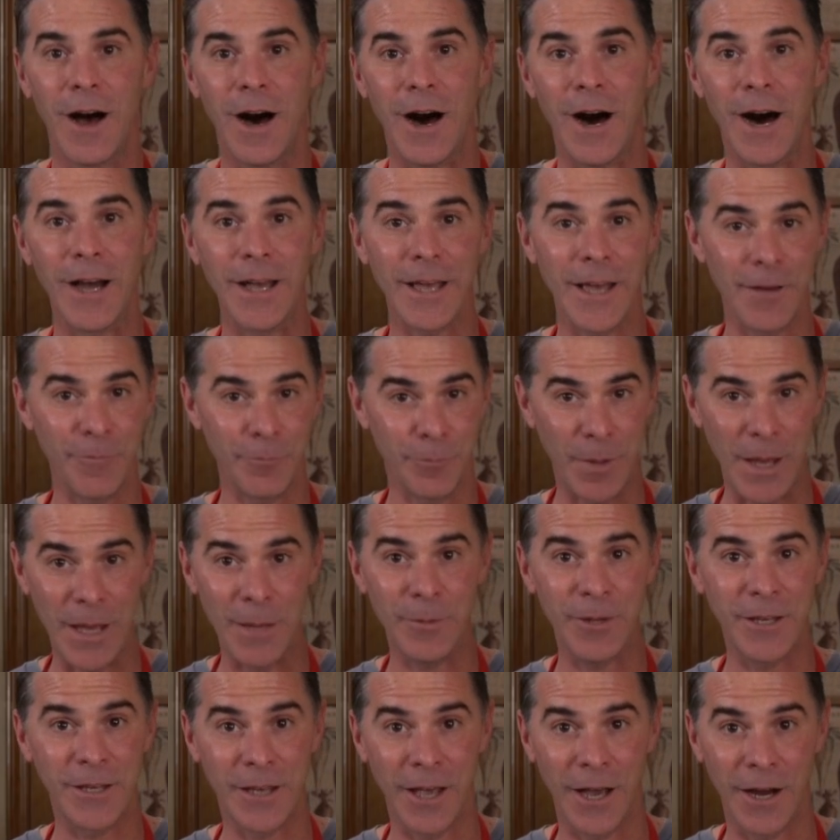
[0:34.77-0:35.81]
I have
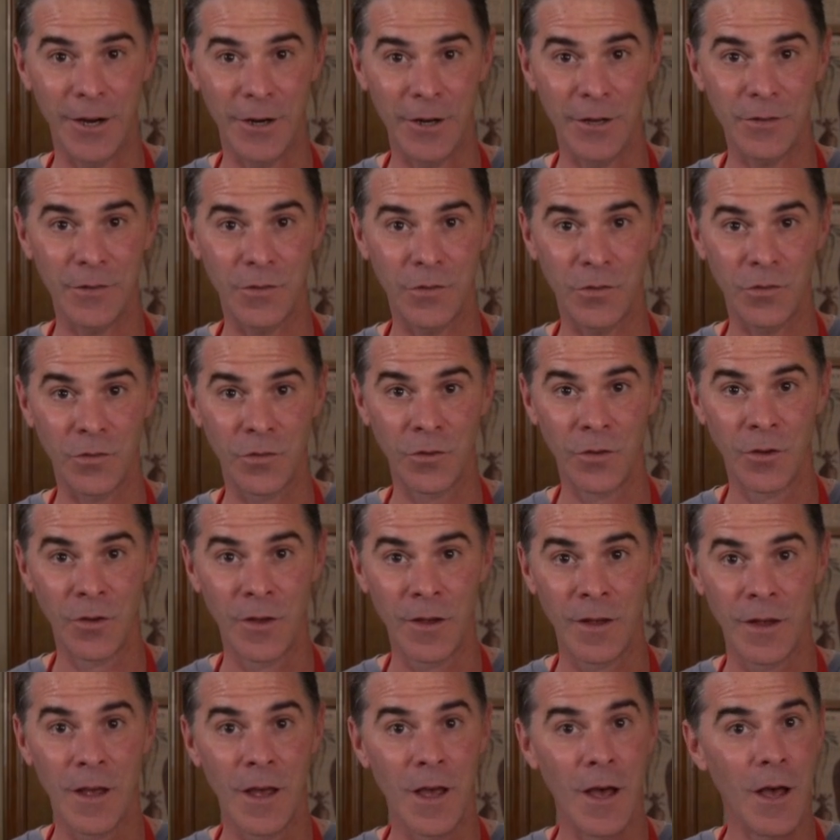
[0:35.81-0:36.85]
baby carrots.
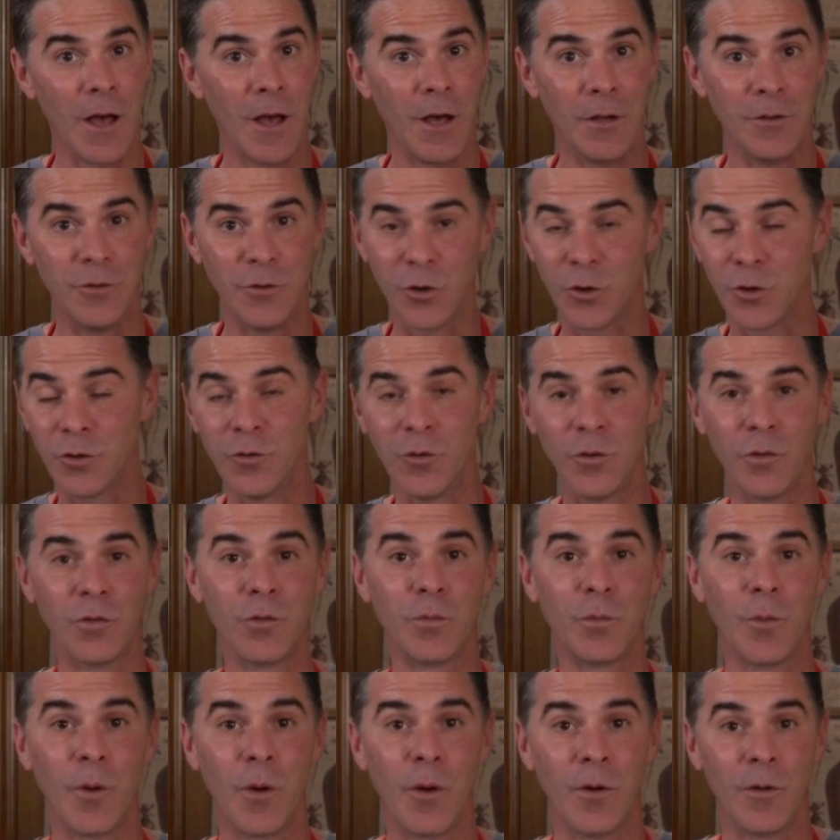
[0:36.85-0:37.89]
You can use
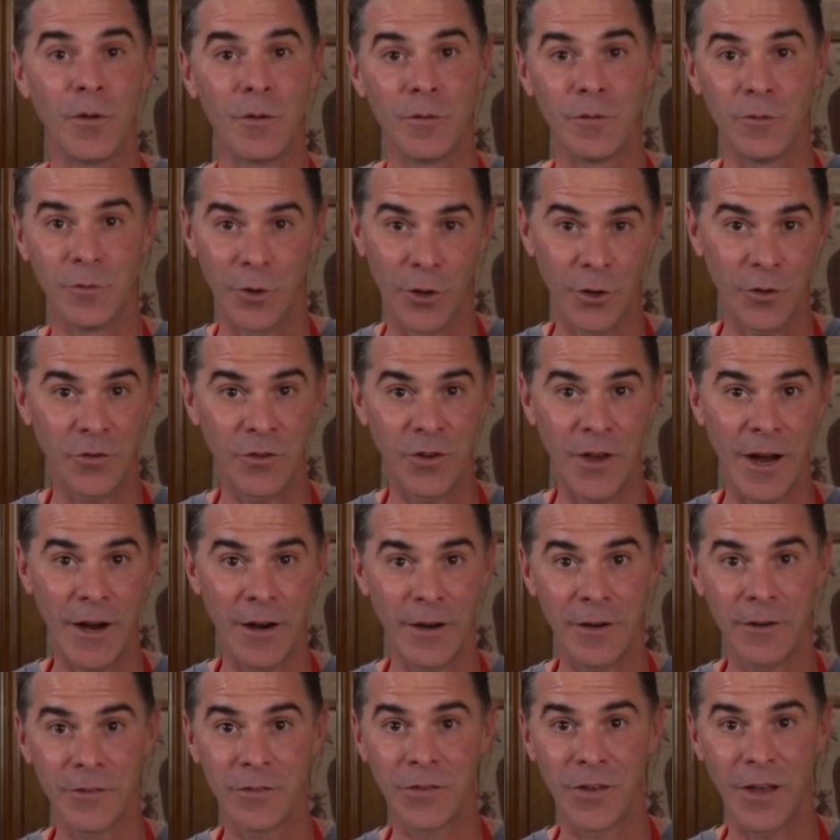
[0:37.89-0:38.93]
large
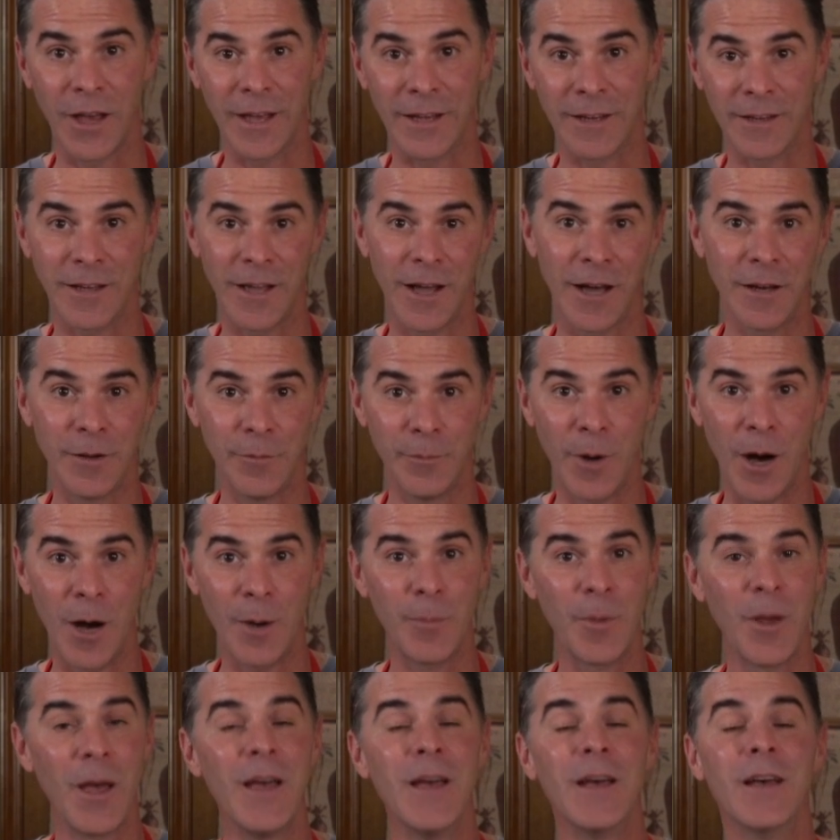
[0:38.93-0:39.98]
carrots and cut them up.
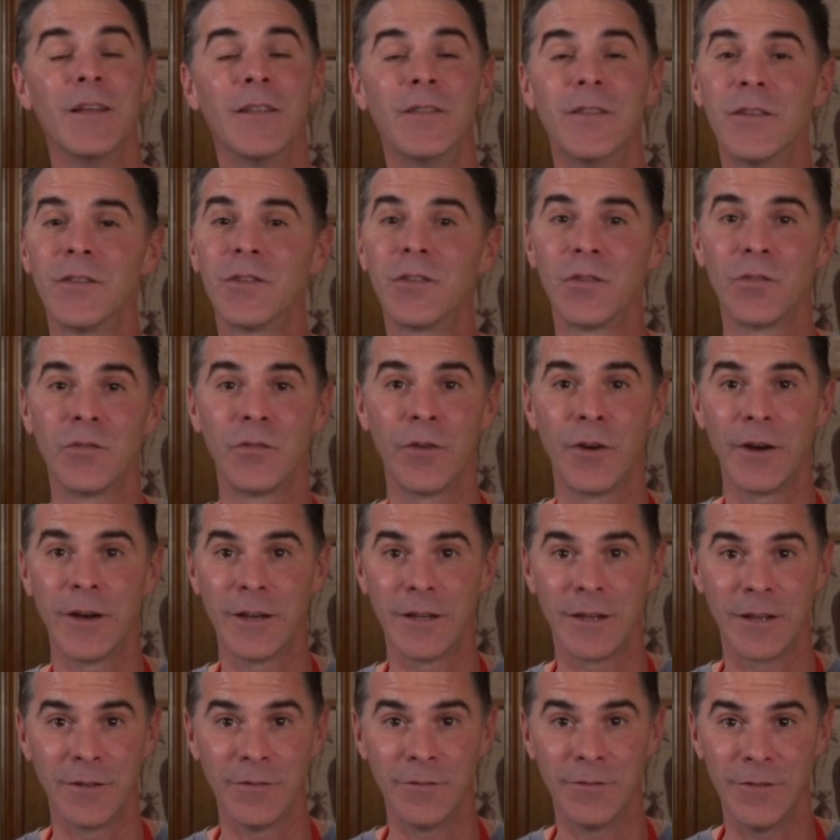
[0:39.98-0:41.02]
This is very
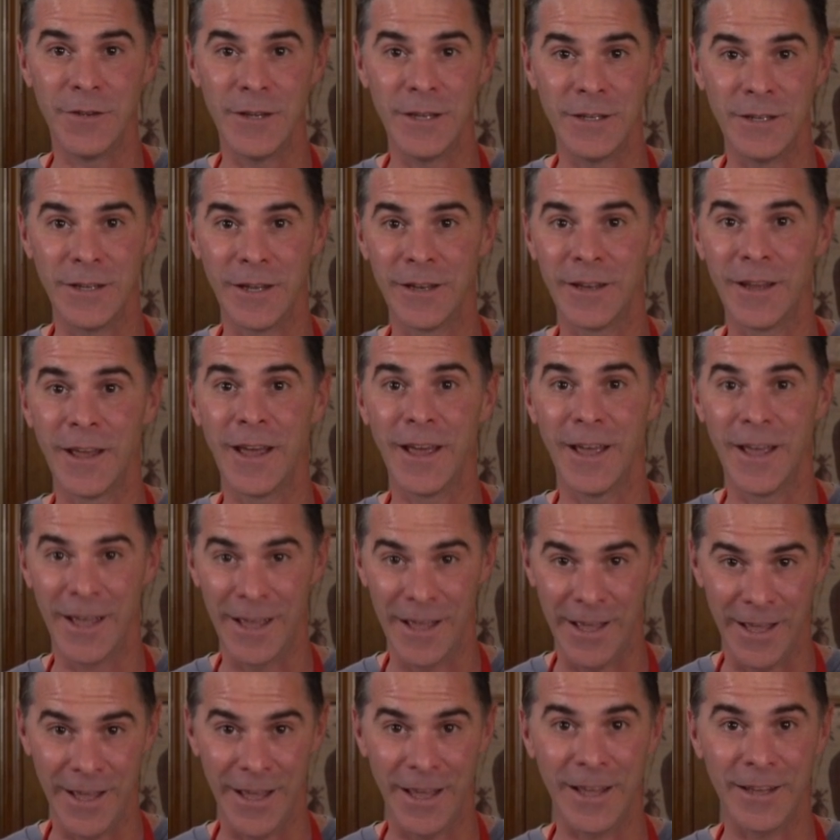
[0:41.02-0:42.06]
convenient
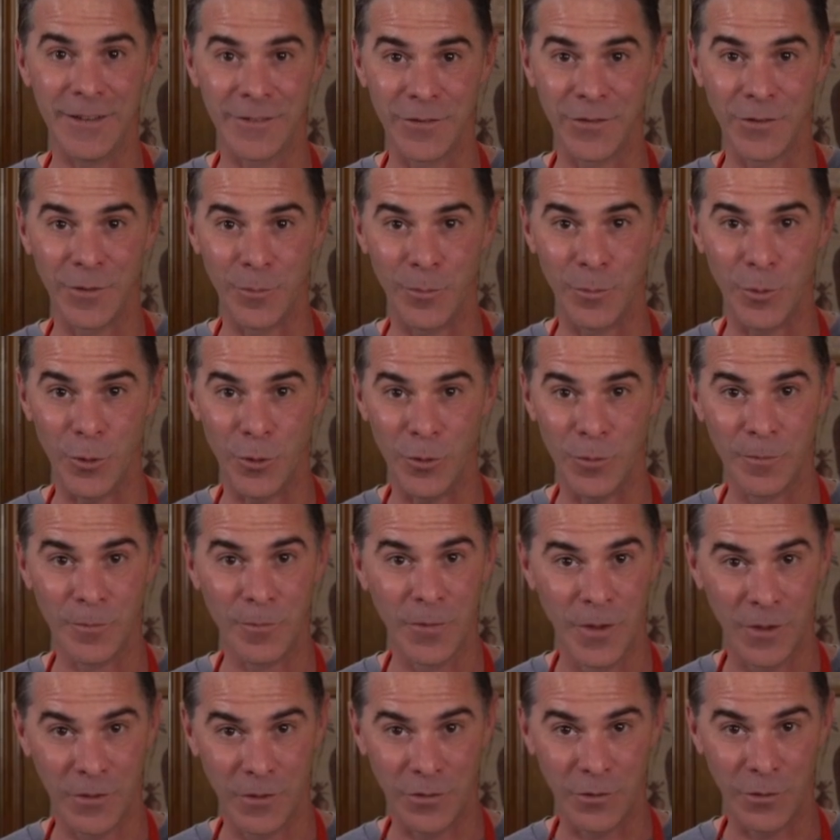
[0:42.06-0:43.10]
and simple.
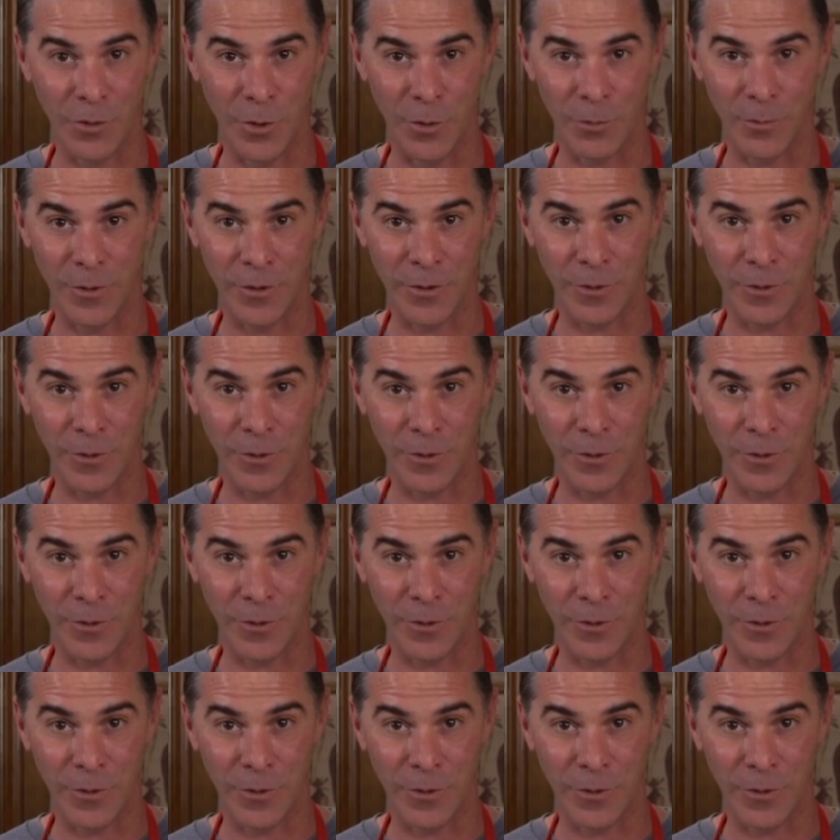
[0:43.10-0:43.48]
So I'm gonna